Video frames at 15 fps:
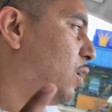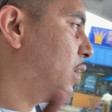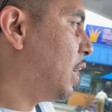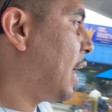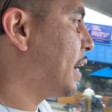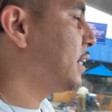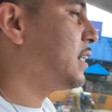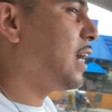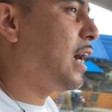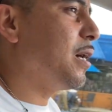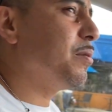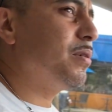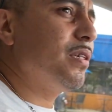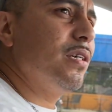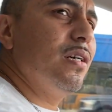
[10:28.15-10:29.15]
A lot of
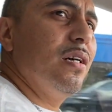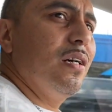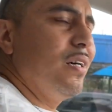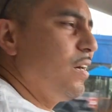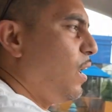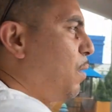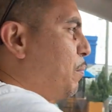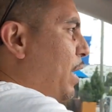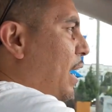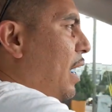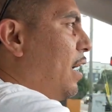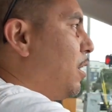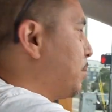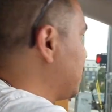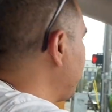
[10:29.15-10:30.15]
times. I mean, I
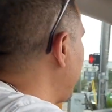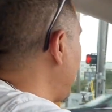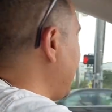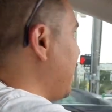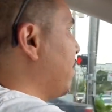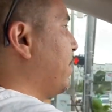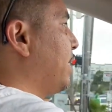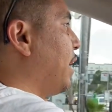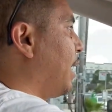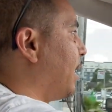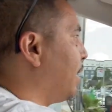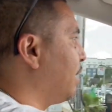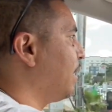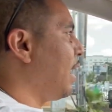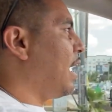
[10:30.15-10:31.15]
help somebody every
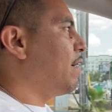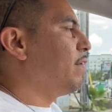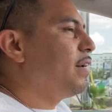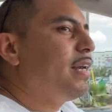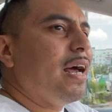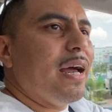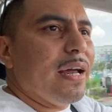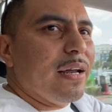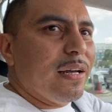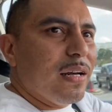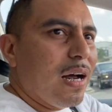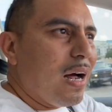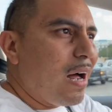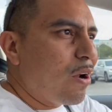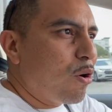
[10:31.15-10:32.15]
day, every day.
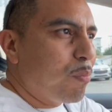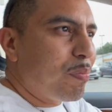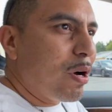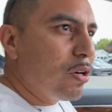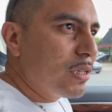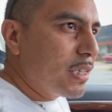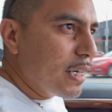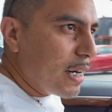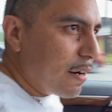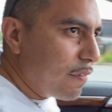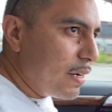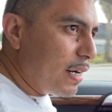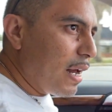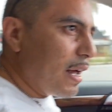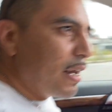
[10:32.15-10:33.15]
I don't post it
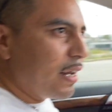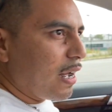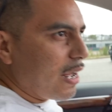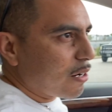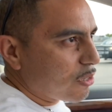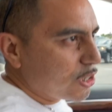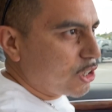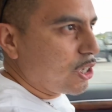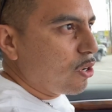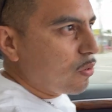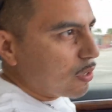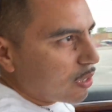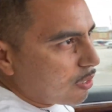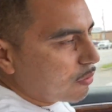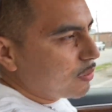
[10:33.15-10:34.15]
every day. I don't
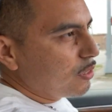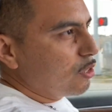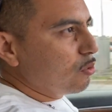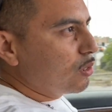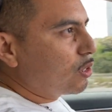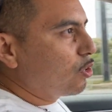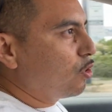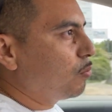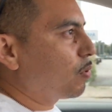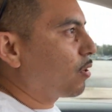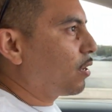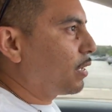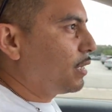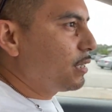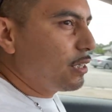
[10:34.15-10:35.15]
show it on YouTube or
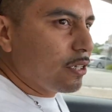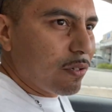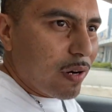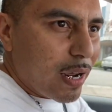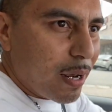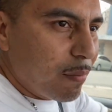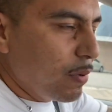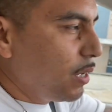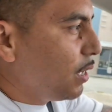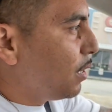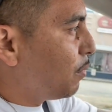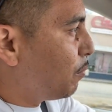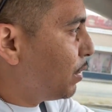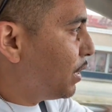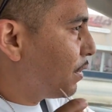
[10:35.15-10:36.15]
on Instagram,
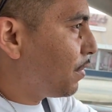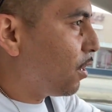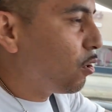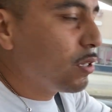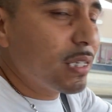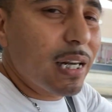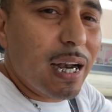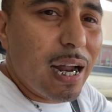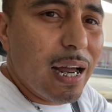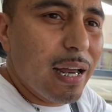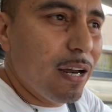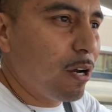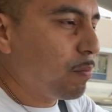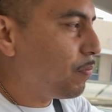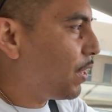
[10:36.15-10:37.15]
but those that I
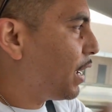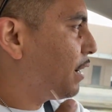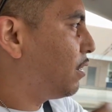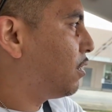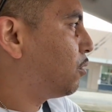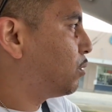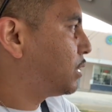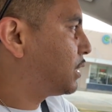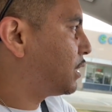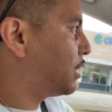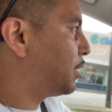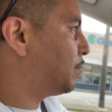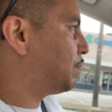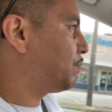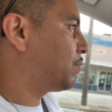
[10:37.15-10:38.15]
help, they know what's
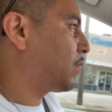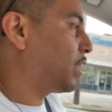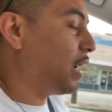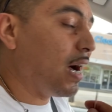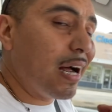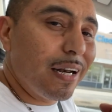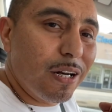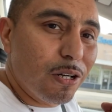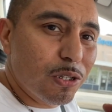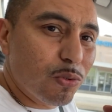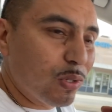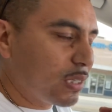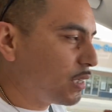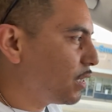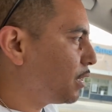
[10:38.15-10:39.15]
up. God
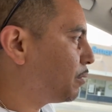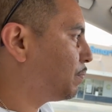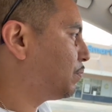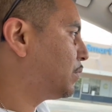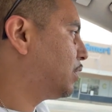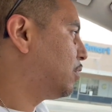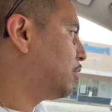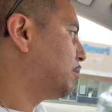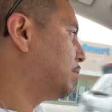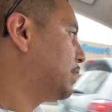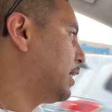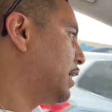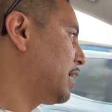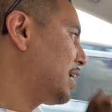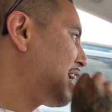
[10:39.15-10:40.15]
knows what's up, you know what I'm
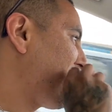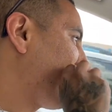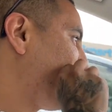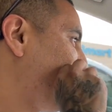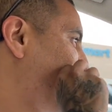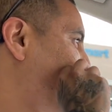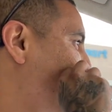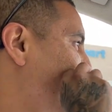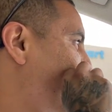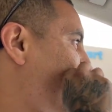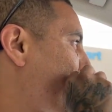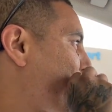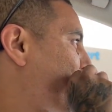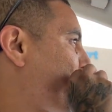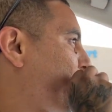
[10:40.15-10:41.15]

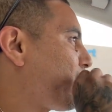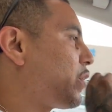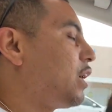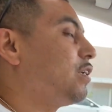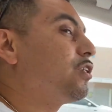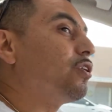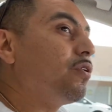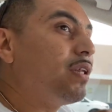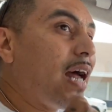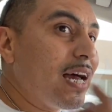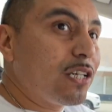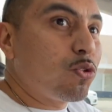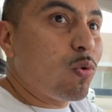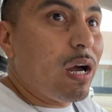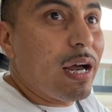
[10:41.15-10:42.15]
saying? So
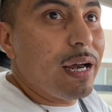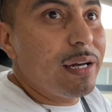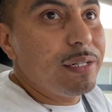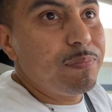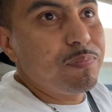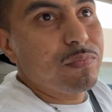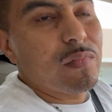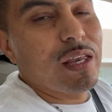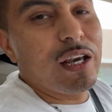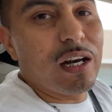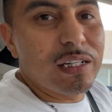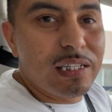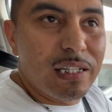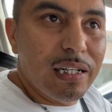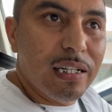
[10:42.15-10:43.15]
that's why
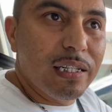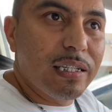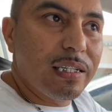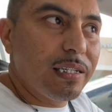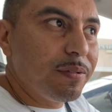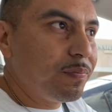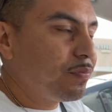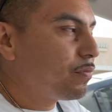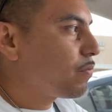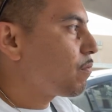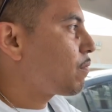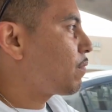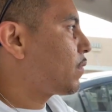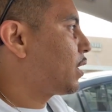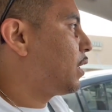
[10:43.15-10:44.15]
y'all see us
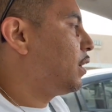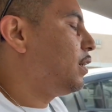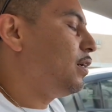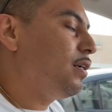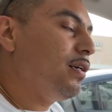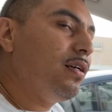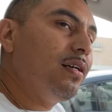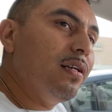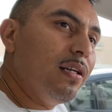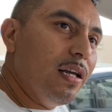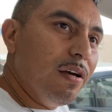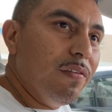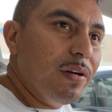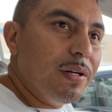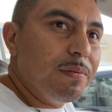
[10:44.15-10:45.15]

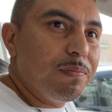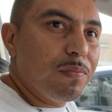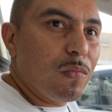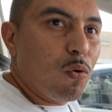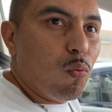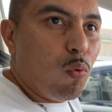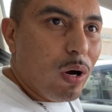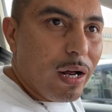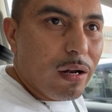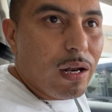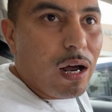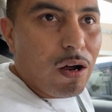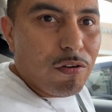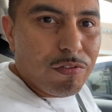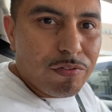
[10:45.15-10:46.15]
living well
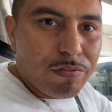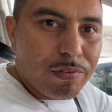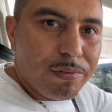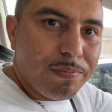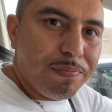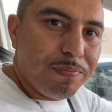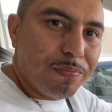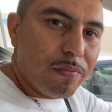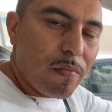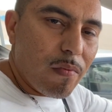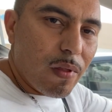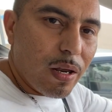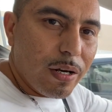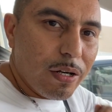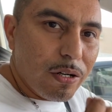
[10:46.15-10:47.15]
off,
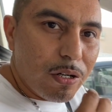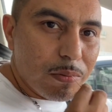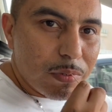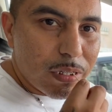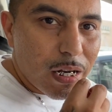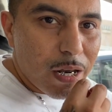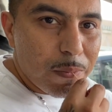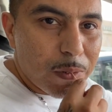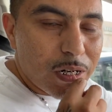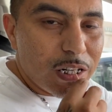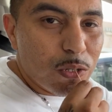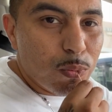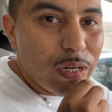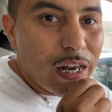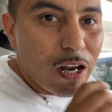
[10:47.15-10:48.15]
you know what I'm saying?
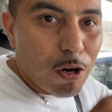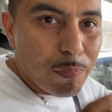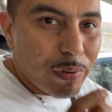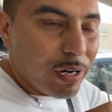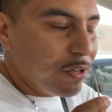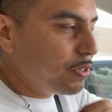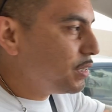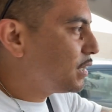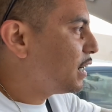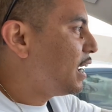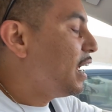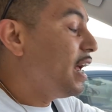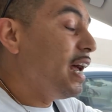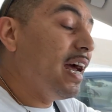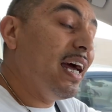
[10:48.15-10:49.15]
Because we help others.
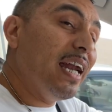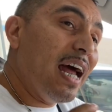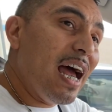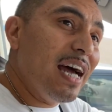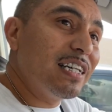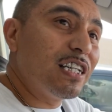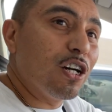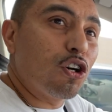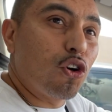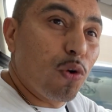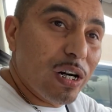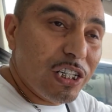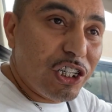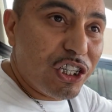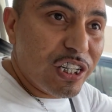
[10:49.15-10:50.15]
And as a
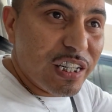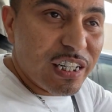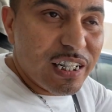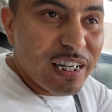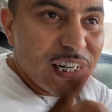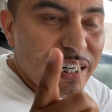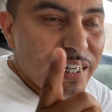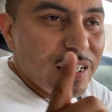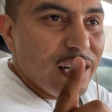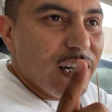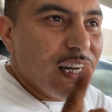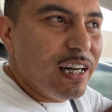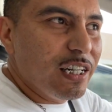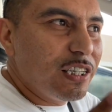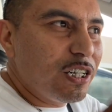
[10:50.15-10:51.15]
Christian,
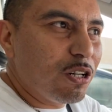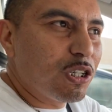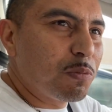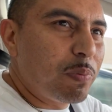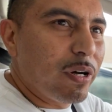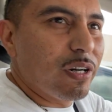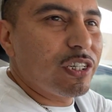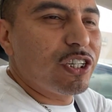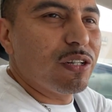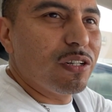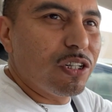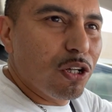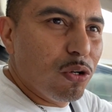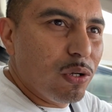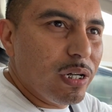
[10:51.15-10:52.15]
it is your spiritual
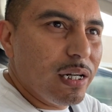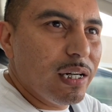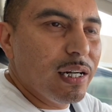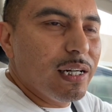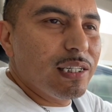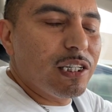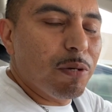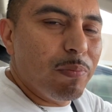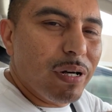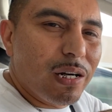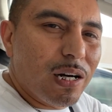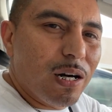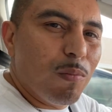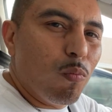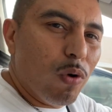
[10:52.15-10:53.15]
duty to
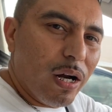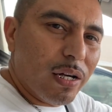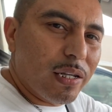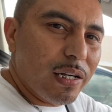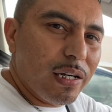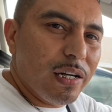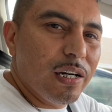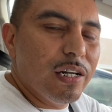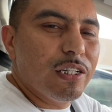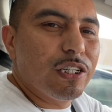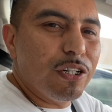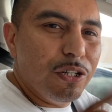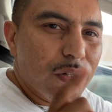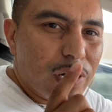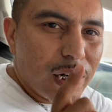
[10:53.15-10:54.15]
become wealthy
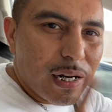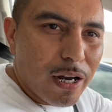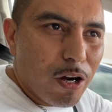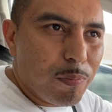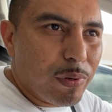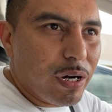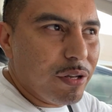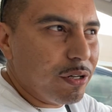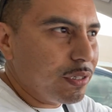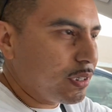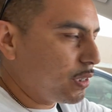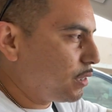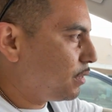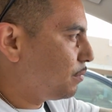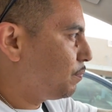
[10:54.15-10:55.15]
so you can help others,
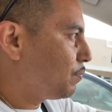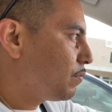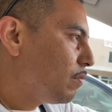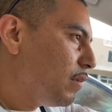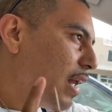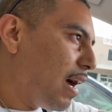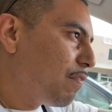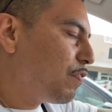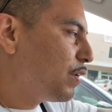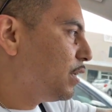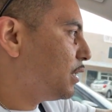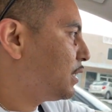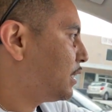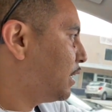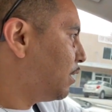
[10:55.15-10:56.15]
not for
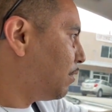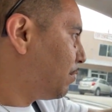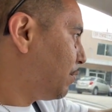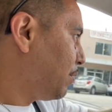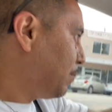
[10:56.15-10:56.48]
yourself.